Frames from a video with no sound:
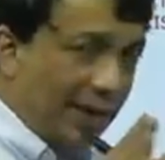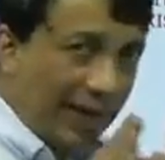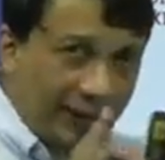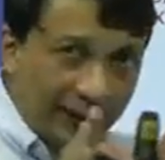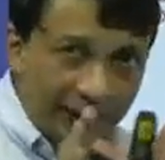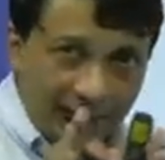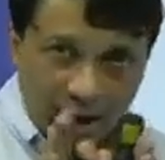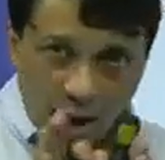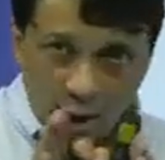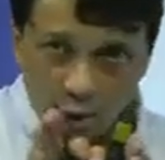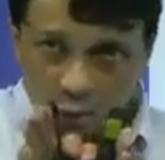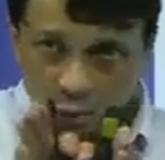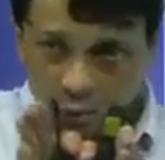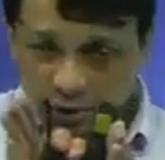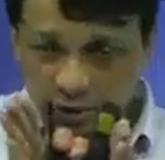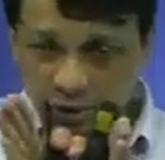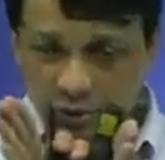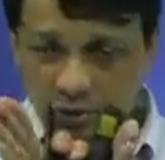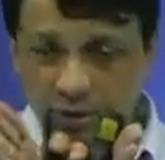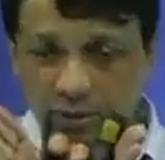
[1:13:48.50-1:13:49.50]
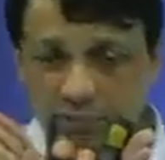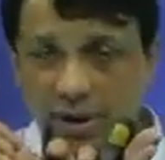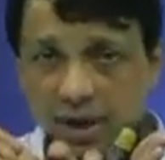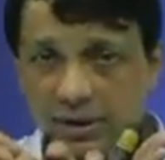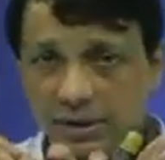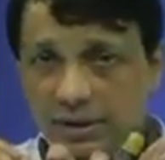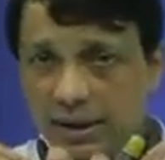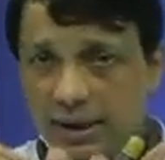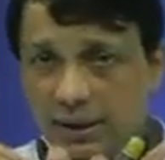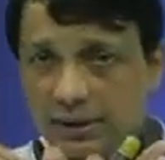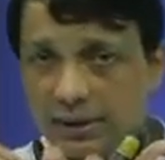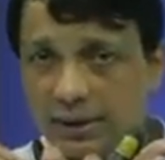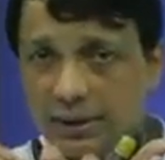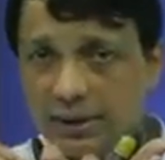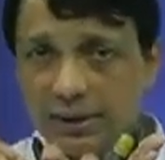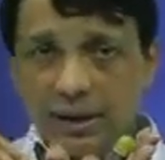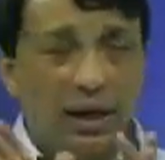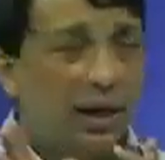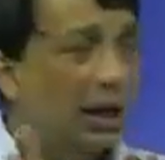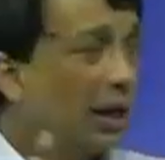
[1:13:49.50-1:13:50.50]
slightly outwards, as you can imagine, like
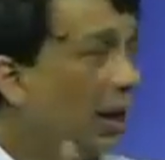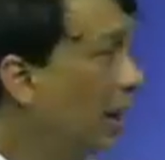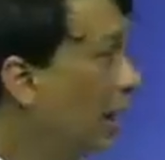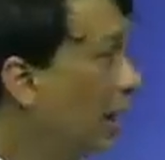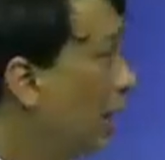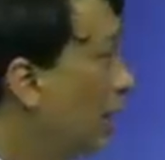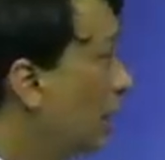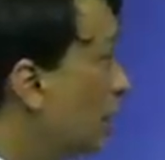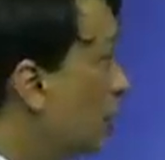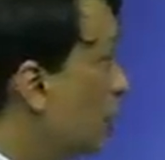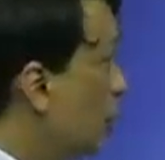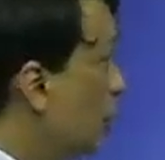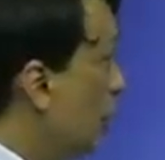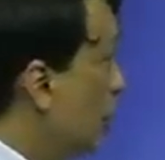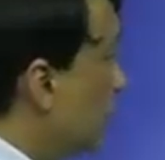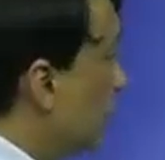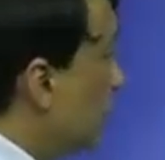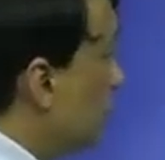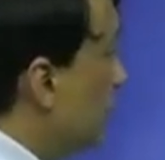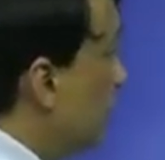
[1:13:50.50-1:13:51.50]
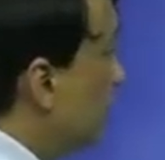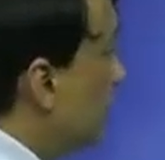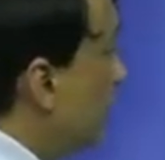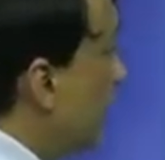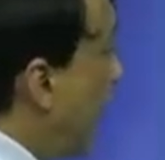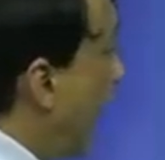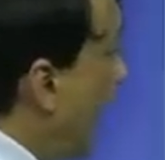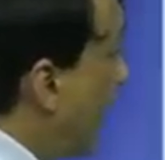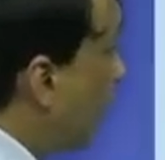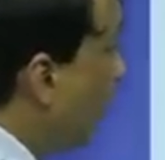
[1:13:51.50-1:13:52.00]
this. So you can see the